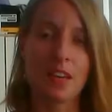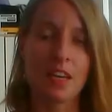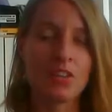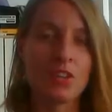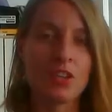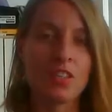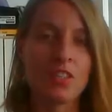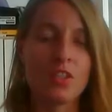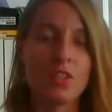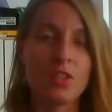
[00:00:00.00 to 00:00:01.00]
can turn
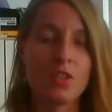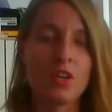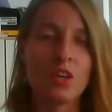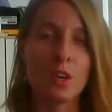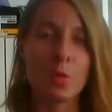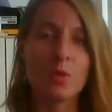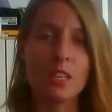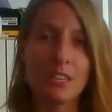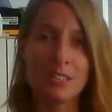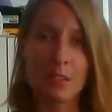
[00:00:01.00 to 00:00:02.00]
into a
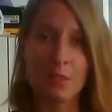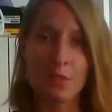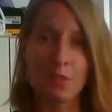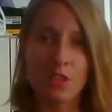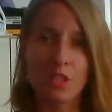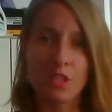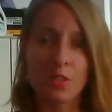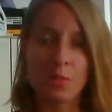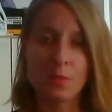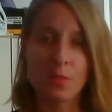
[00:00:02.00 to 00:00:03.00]
completely different
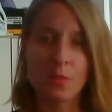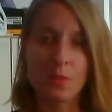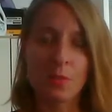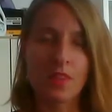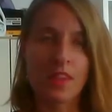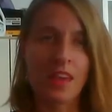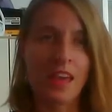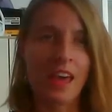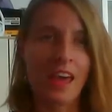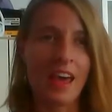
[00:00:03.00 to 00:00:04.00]
creature
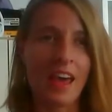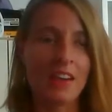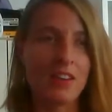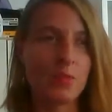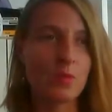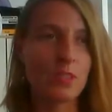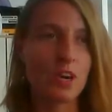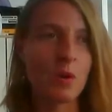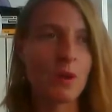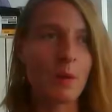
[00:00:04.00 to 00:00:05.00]
and
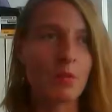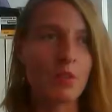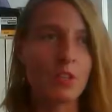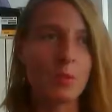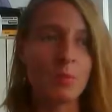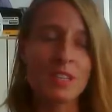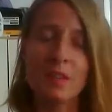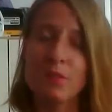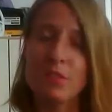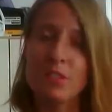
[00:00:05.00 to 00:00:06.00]
become absolutely
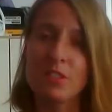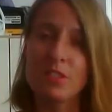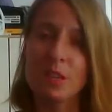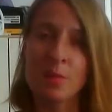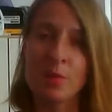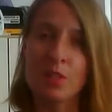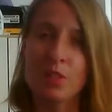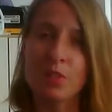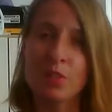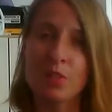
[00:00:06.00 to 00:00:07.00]
magnificent and
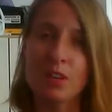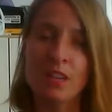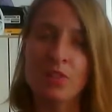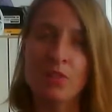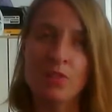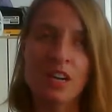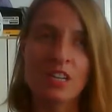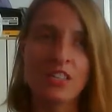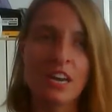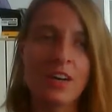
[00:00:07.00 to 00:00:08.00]
beautiful and
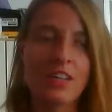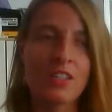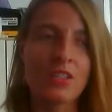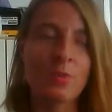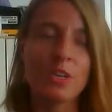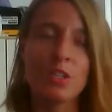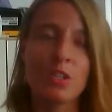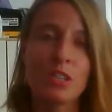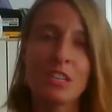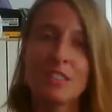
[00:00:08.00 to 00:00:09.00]
fragile and
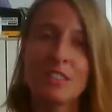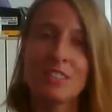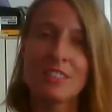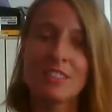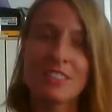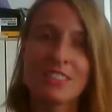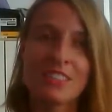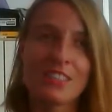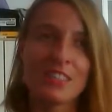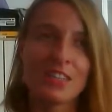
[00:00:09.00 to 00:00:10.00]
special and
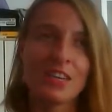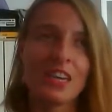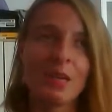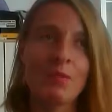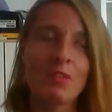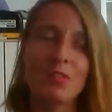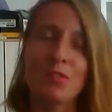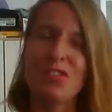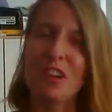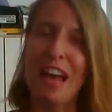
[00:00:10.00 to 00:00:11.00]
able to
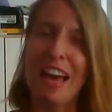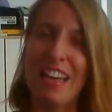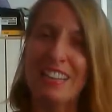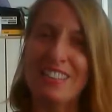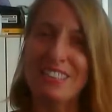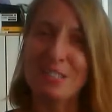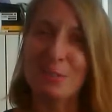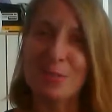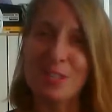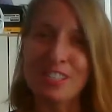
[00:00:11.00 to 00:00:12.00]
fly and see the
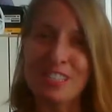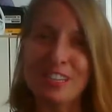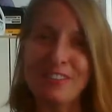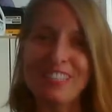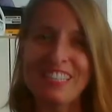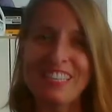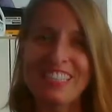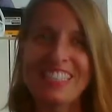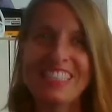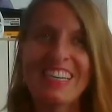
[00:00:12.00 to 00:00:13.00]
world and everything.
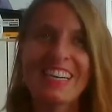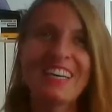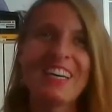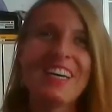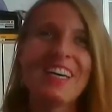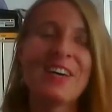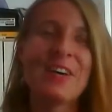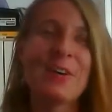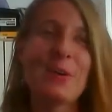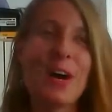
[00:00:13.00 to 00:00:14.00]

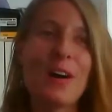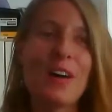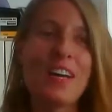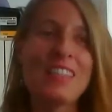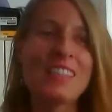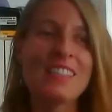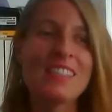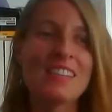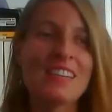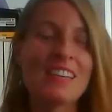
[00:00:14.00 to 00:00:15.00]
Well, it's